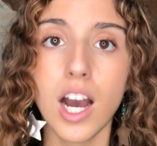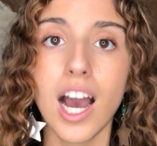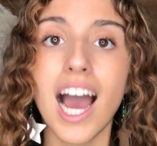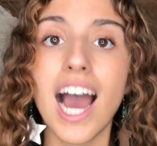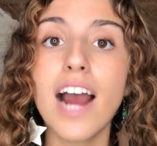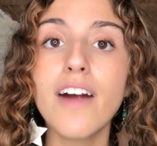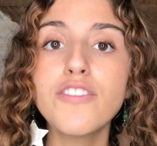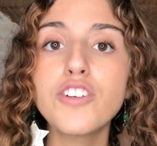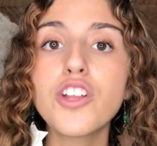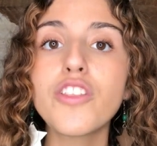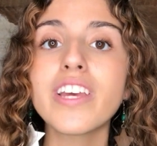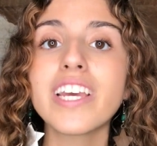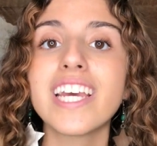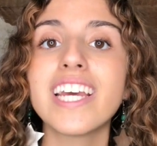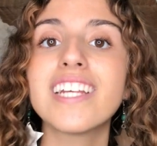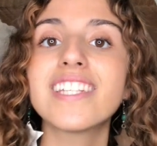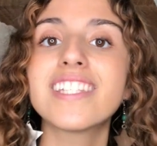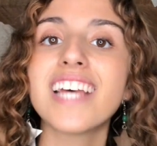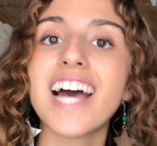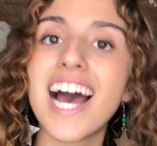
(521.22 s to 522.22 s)
After the
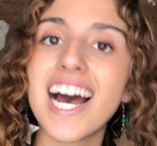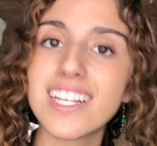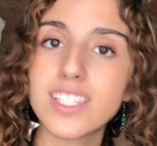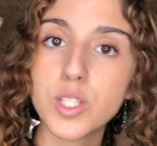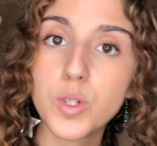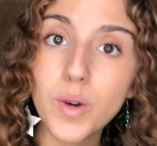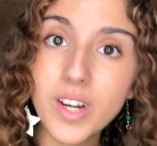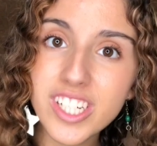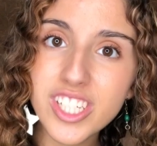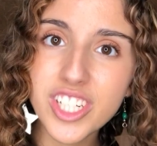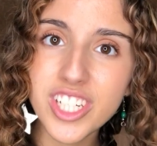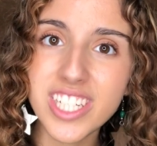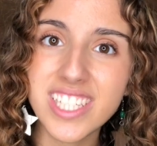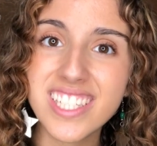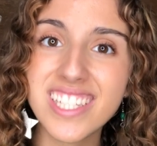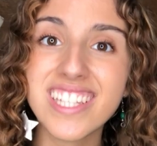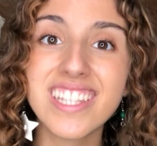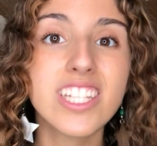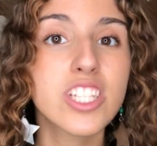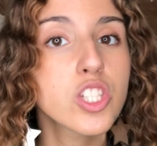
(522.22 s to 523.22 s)
kids ask
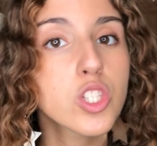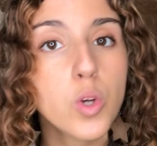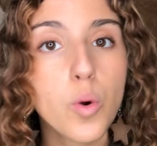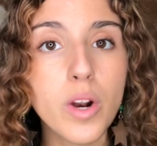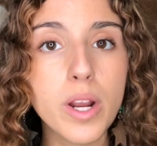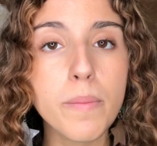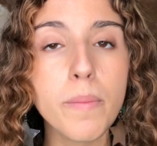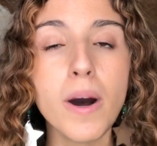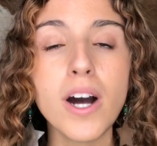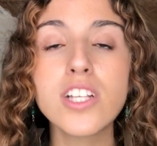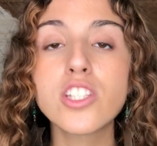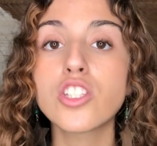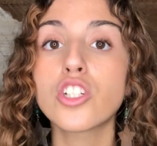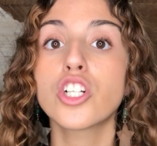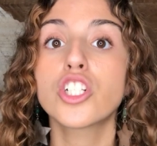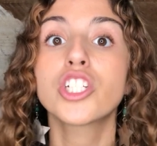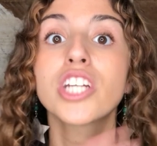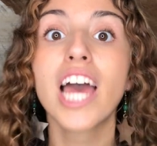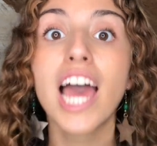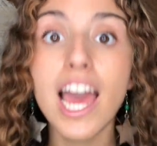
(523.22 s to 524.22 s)
questions, the Storybots
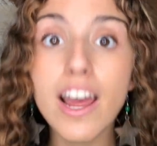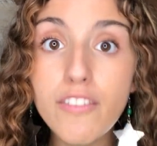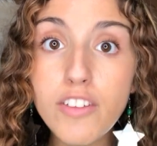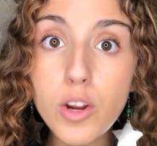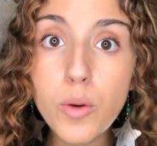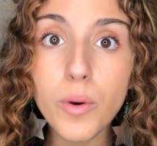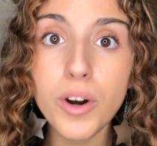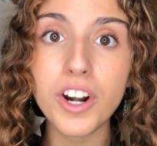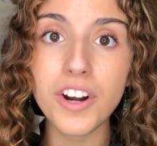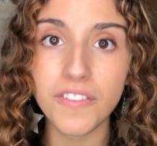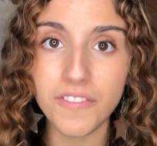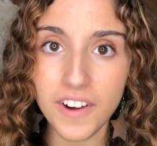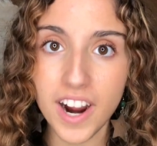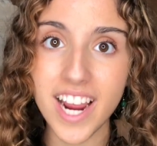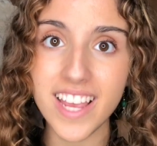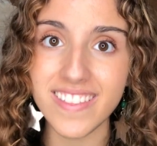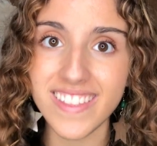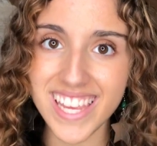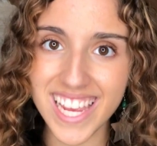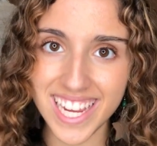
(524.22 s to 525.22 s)
search everywhere to
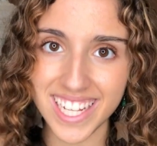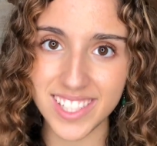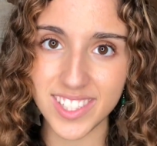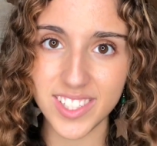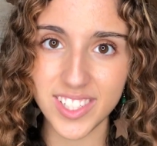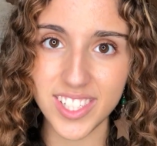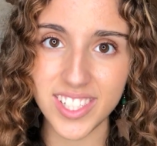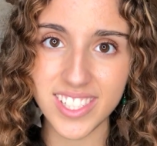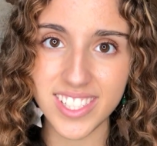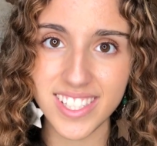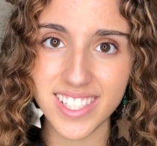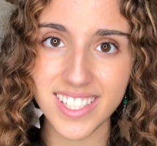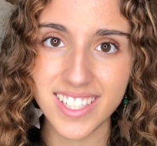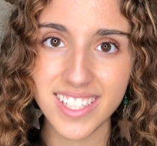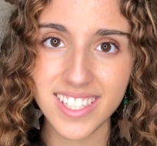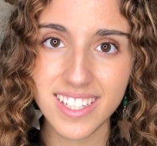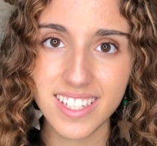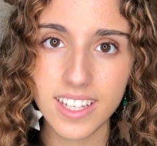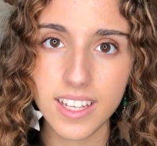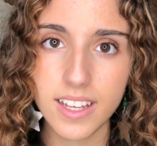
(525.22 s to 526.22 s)
find the answers.
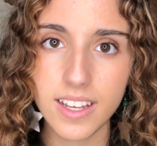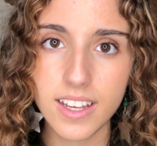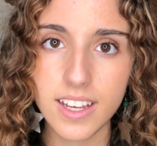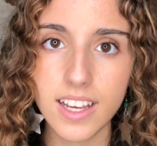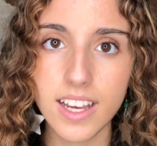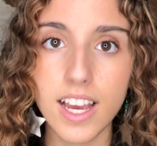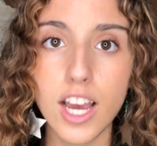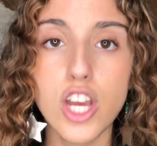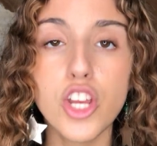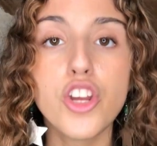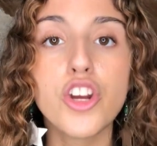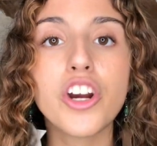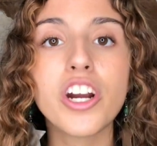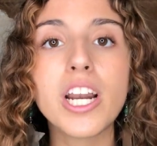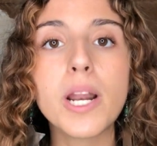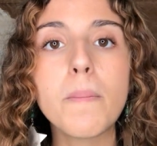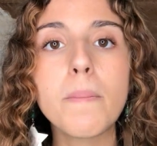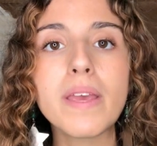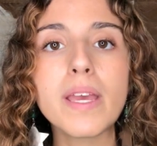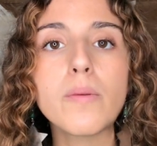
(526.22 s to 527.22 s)
You're
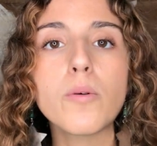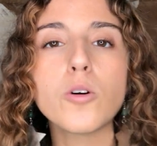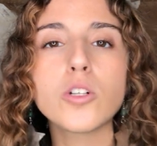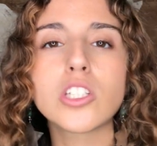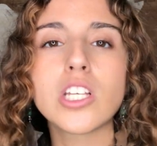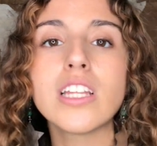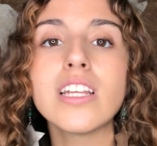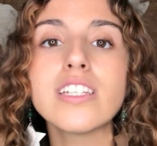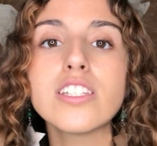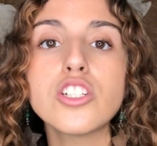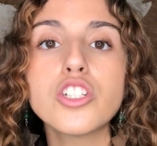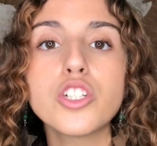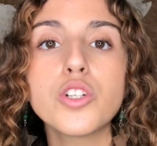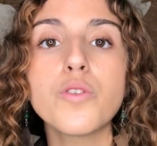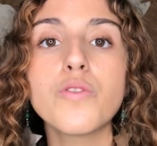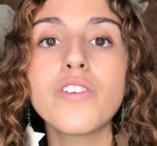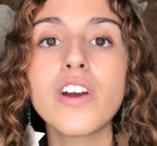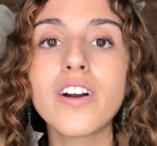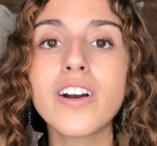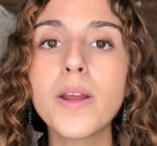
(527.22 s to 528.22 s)
going to be able to listen to
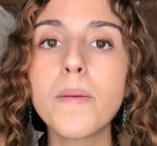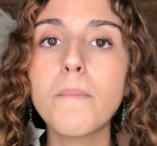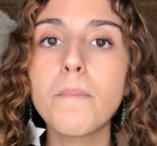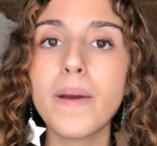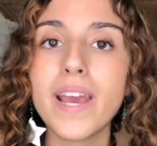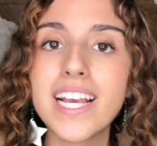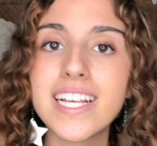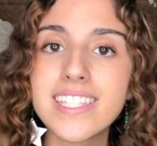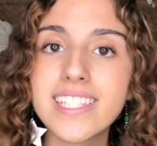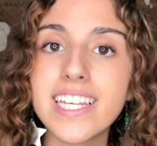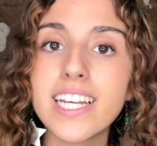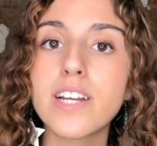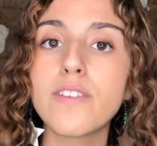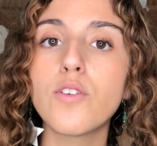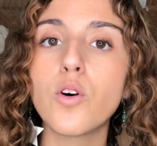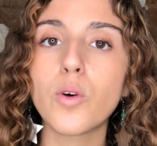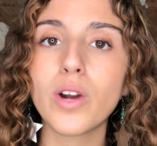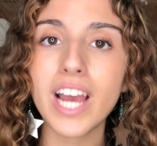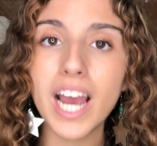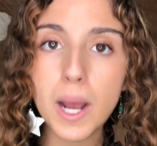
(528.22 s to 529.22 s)
very basic
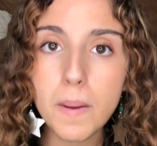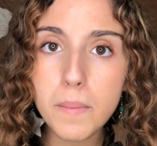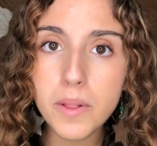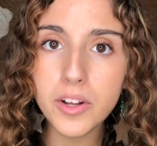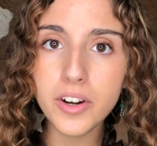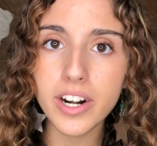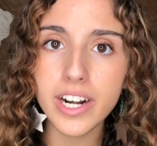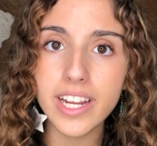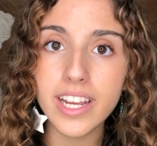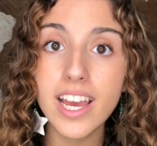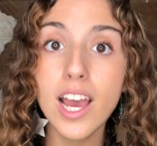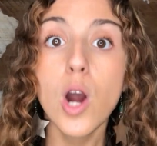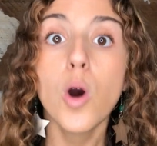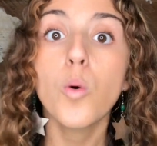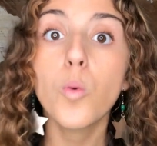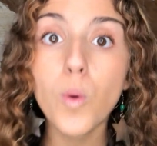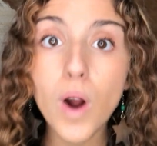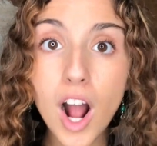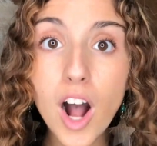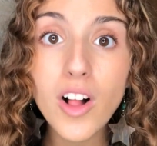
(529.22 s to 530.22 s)
vocabulary
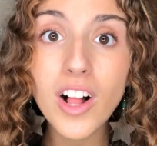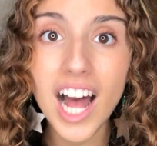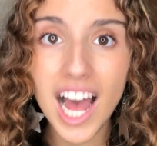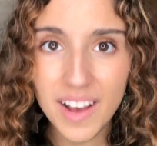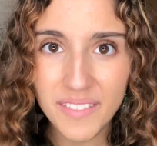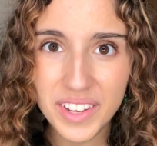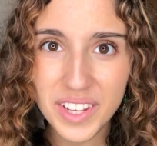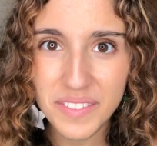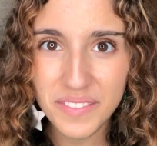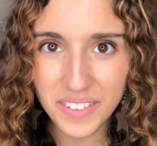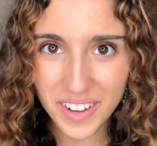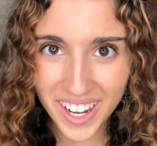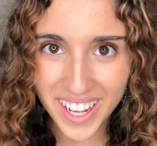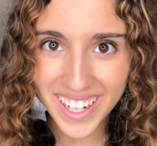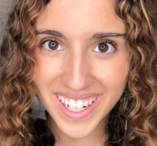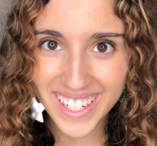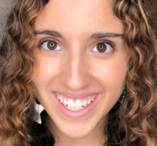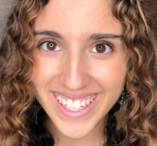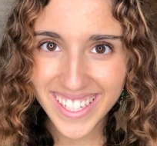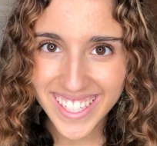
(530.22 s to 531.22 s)
while having fun.
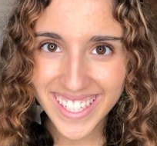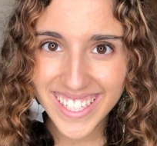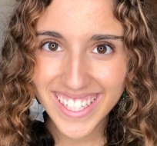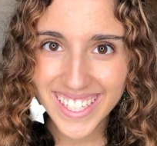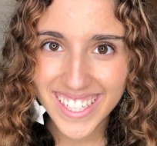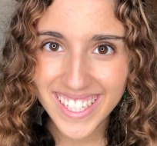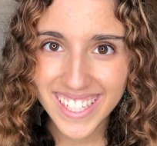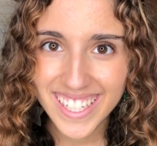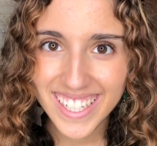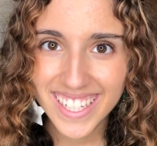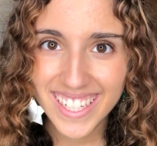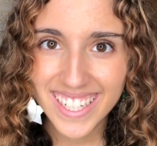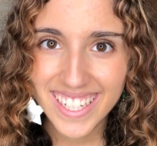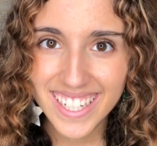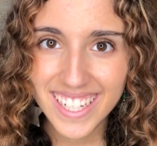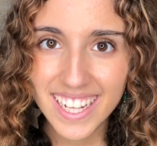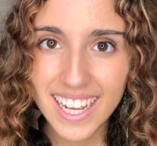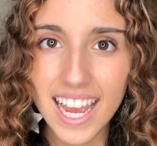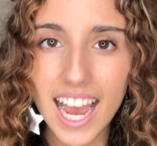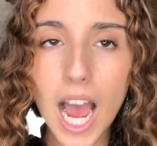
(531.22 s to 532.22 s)

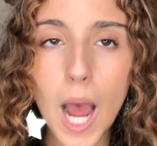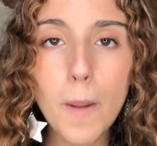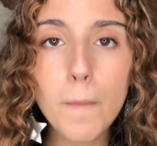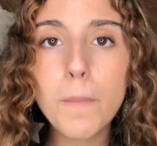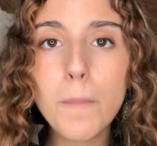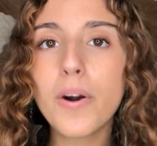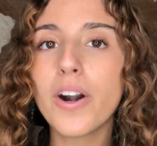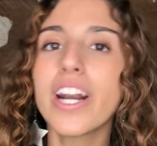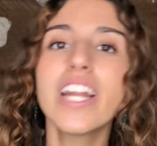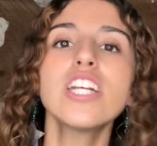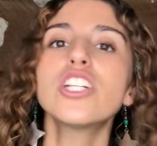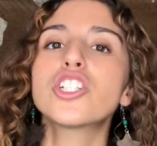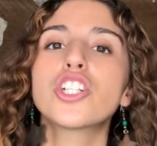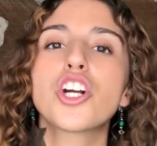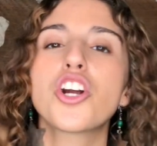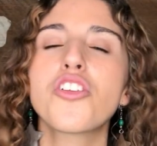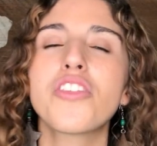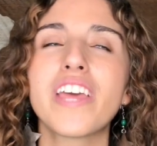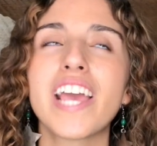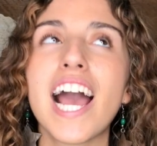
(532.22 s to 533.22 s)
I'm pretty sure
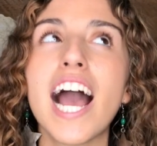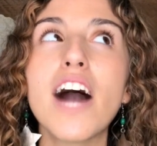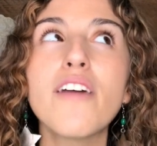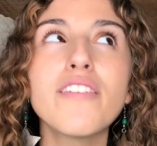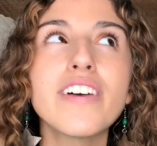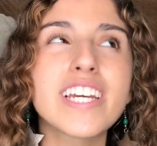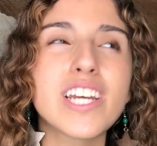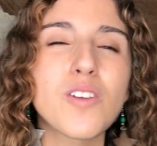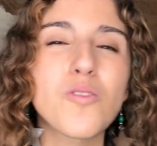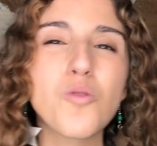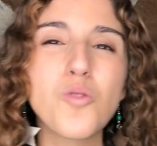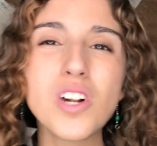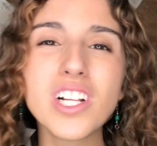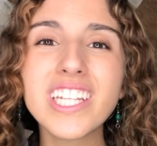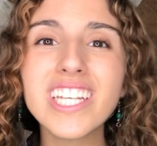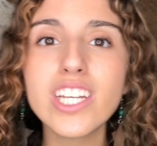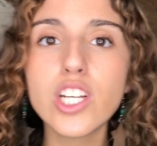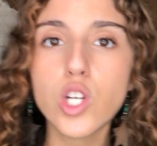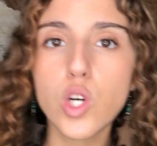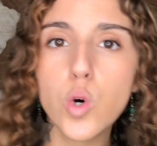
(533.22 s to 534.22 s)
they have like a
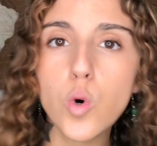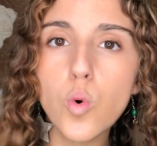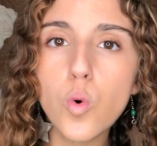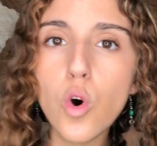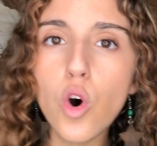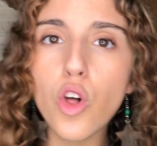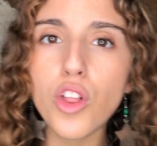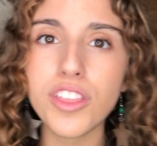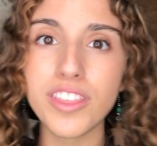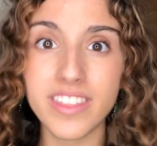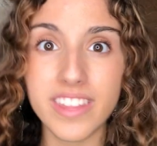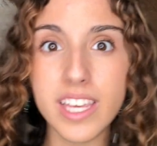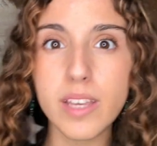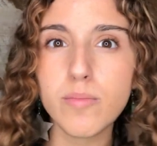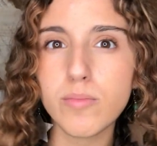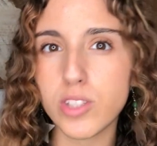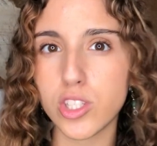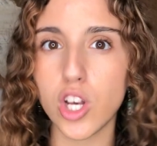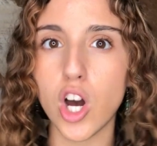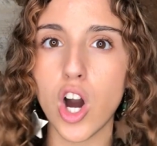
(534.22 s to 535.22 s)
really cool theme
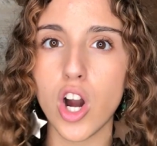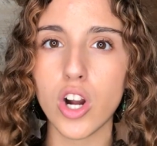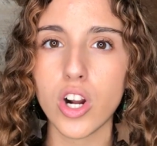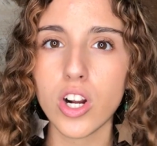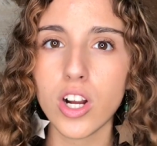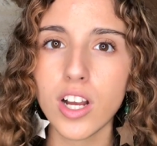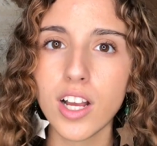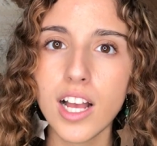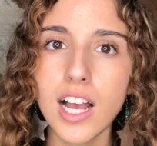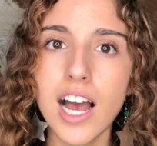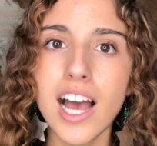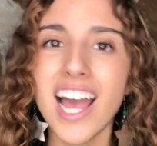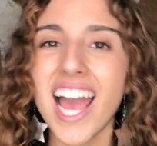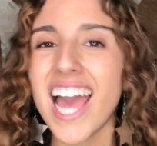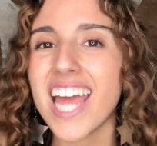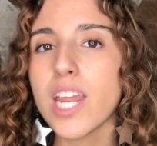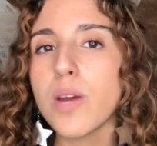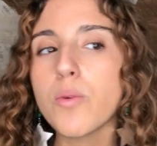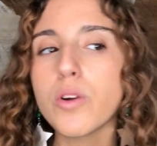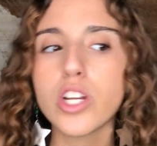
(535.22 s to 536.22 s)
song,
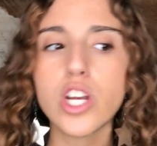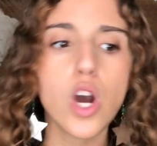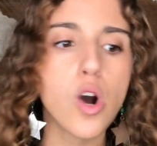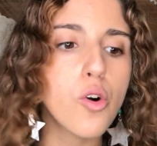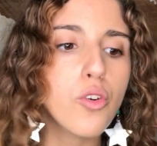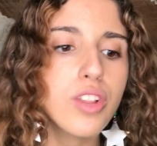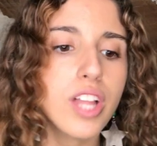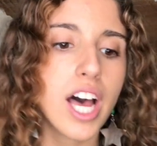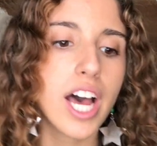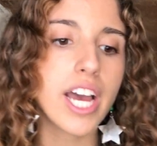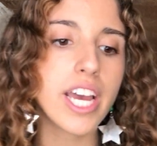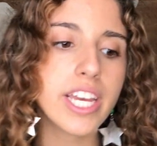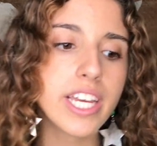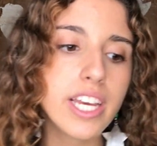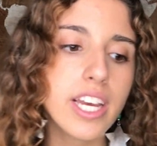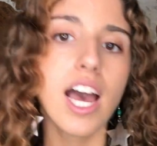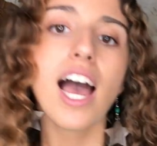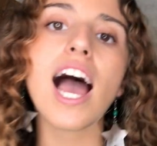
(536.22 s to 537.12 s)
and it would go like.